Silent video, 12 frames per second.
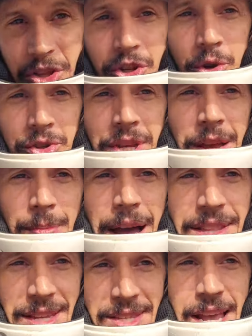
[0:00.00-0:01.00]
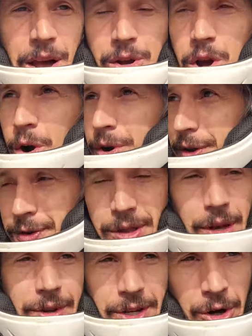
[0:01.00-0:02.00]
using my discount code, if you
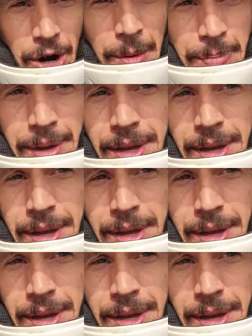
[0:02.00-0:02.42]
live in Europe